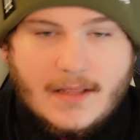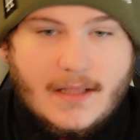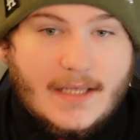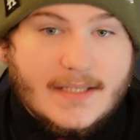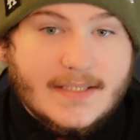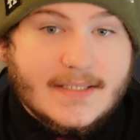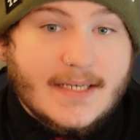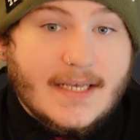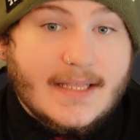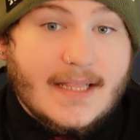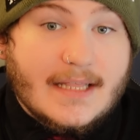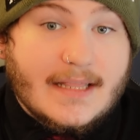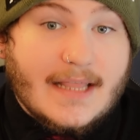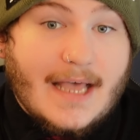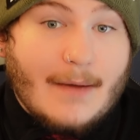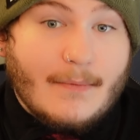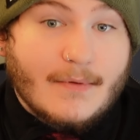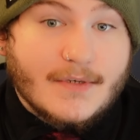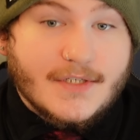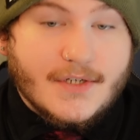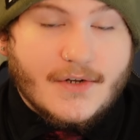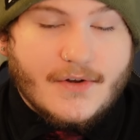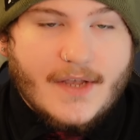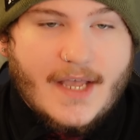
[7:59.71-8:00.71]
Let's say that
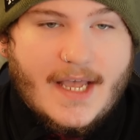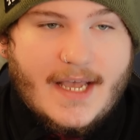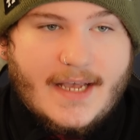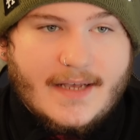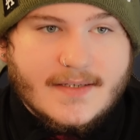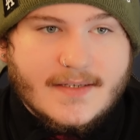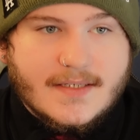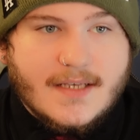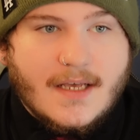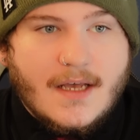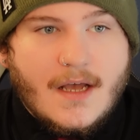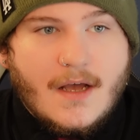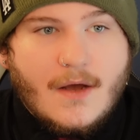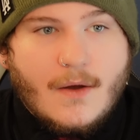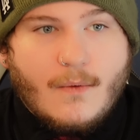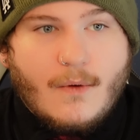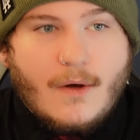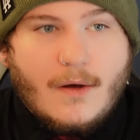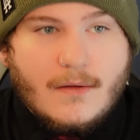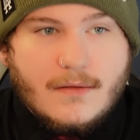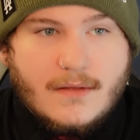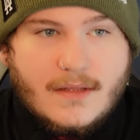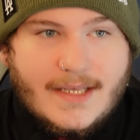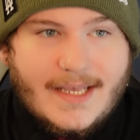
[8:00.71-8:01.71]
that was your case.
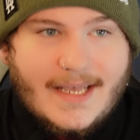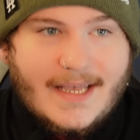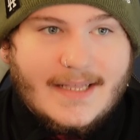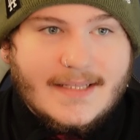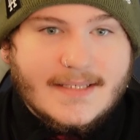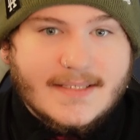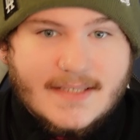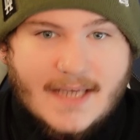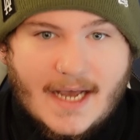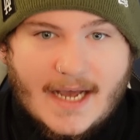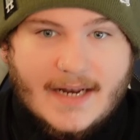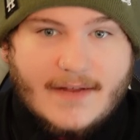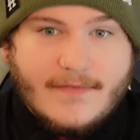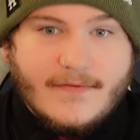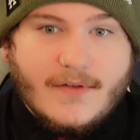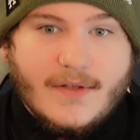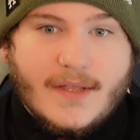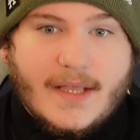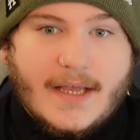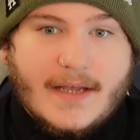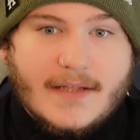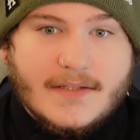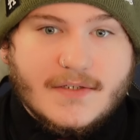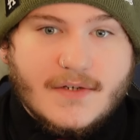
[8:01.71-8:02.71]
Well, the inside of you,
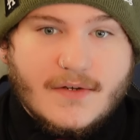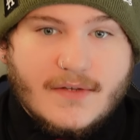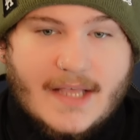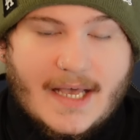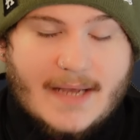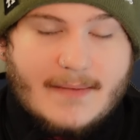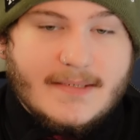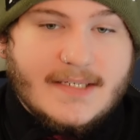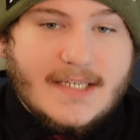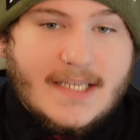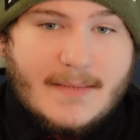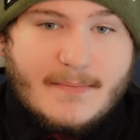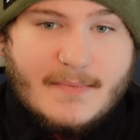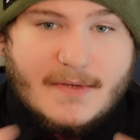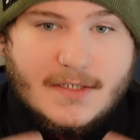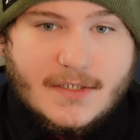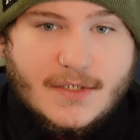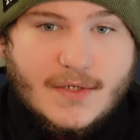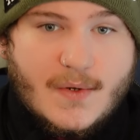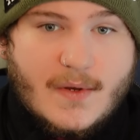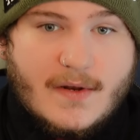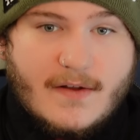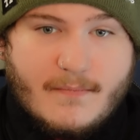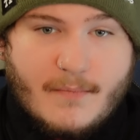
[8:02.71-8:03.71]
Cancer, that deep
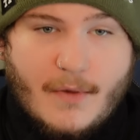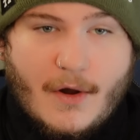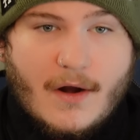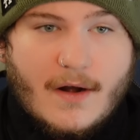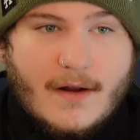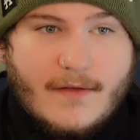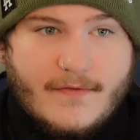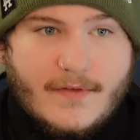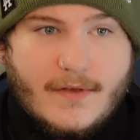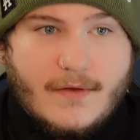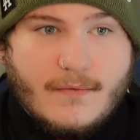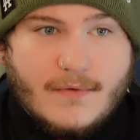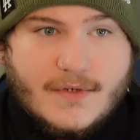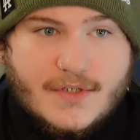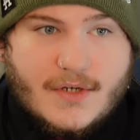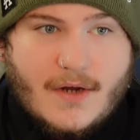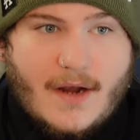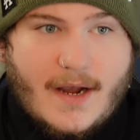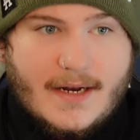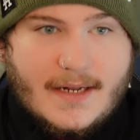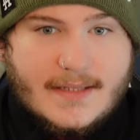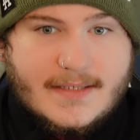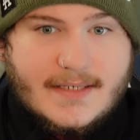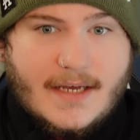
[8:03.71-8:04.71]
intuitive part of you was
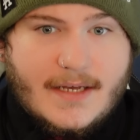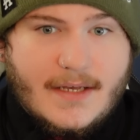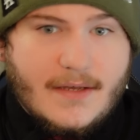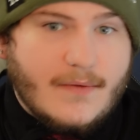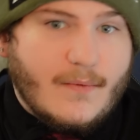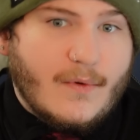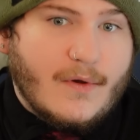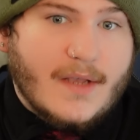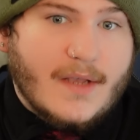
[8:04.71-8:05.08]
trying to tell you, well,